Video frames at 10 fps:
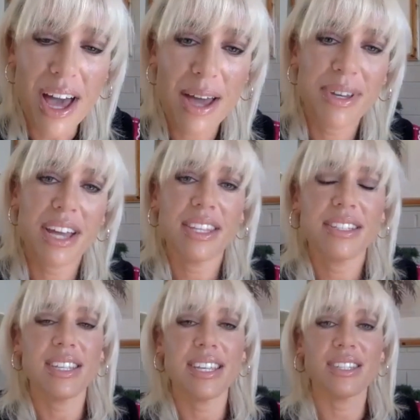Now, this
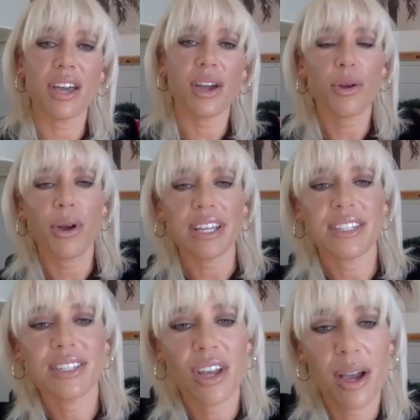is a
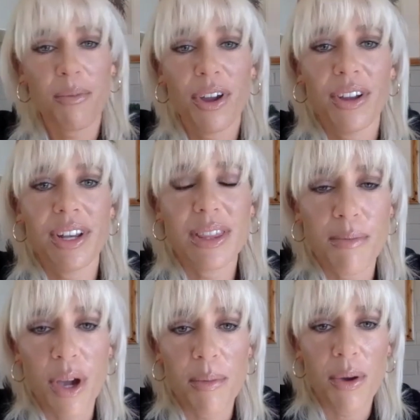crazy time we're in at the
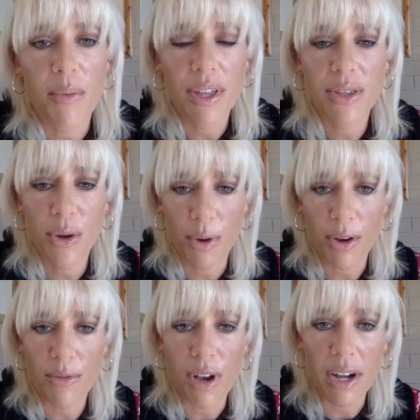moment with
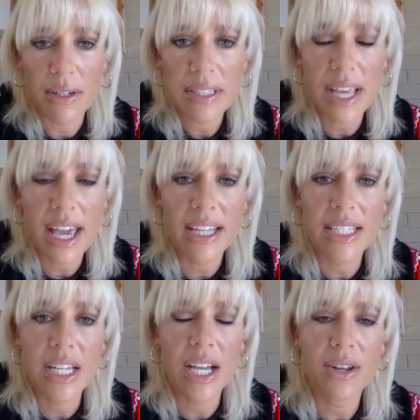coronavirus, and
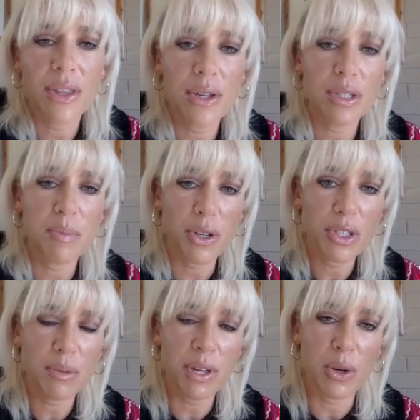I know that you're supposed
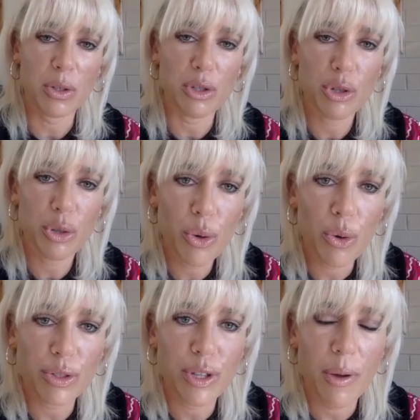to be on
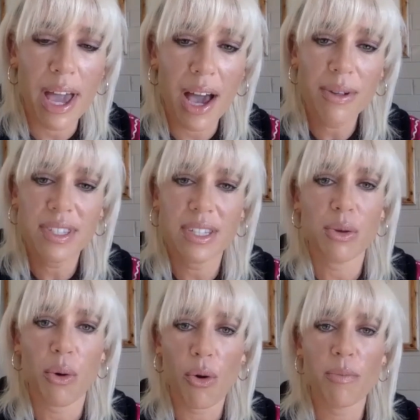tour, so how has this
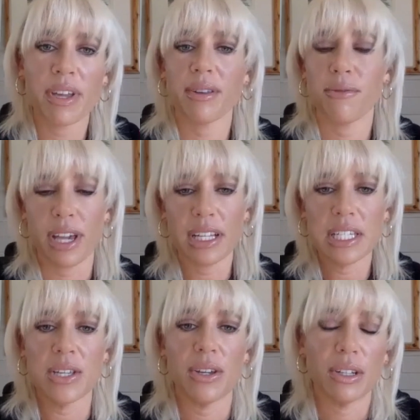all been
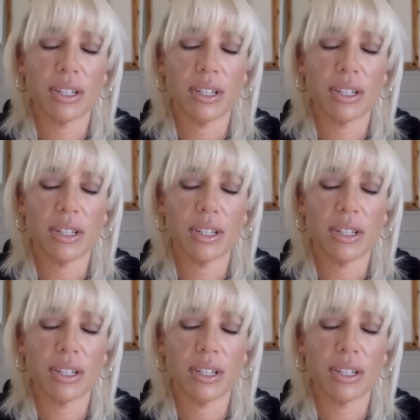affecting you?